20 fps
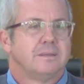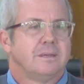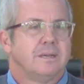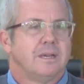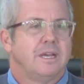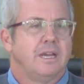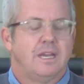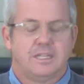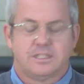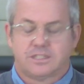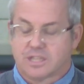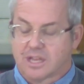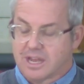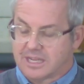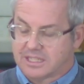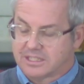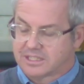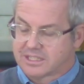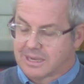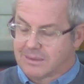It's
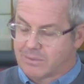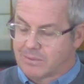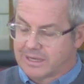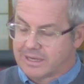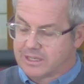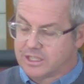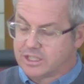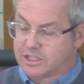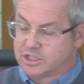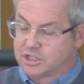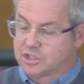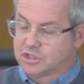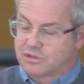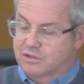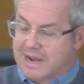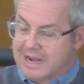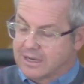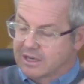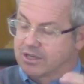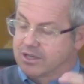like someone has
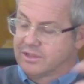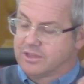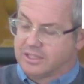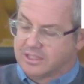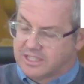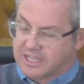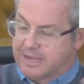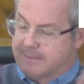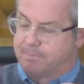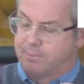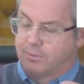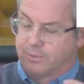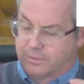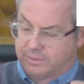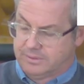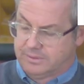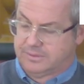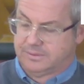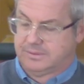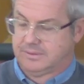shrunk the temple
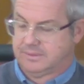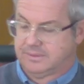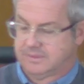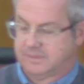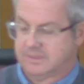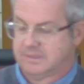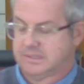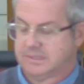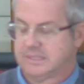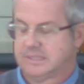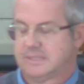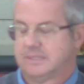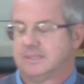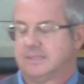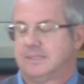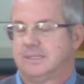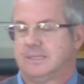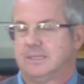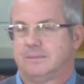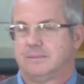
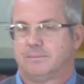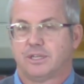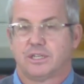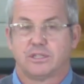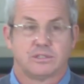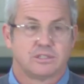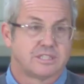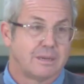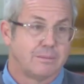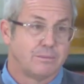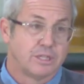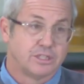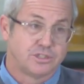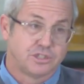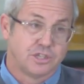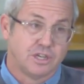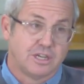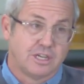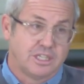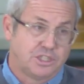because someone
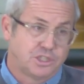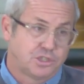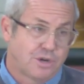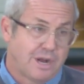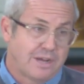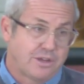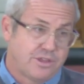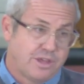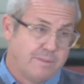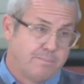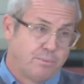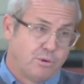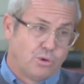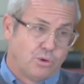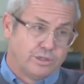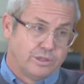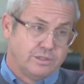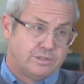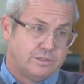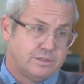certainly shrunk their
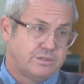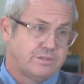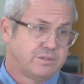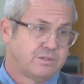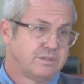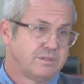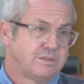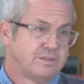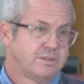borders.